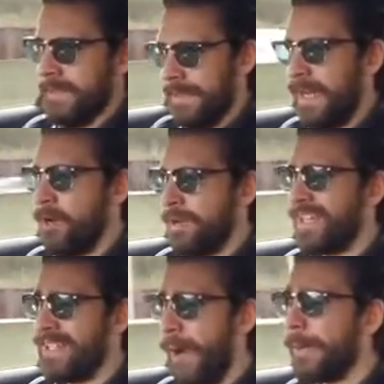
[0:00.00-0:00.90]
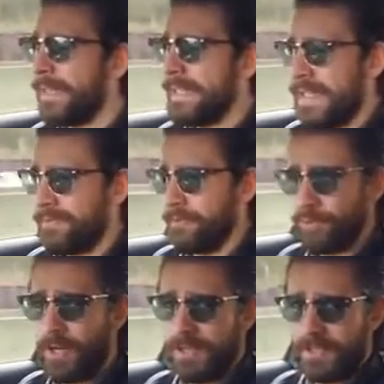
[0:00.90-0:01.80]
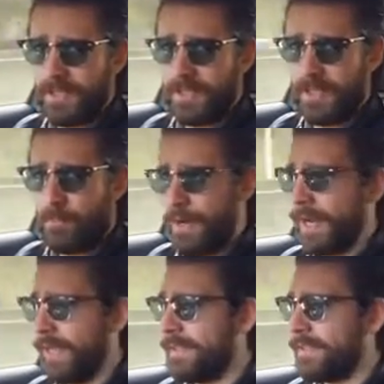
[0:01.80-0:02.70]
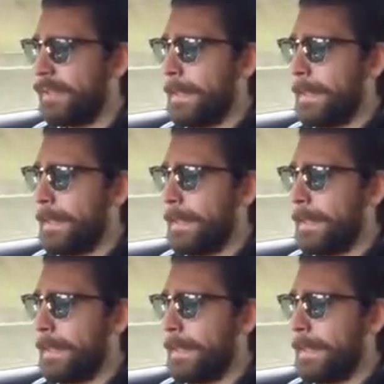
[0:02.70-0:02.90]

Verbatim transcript: they are in a totally different price bracket.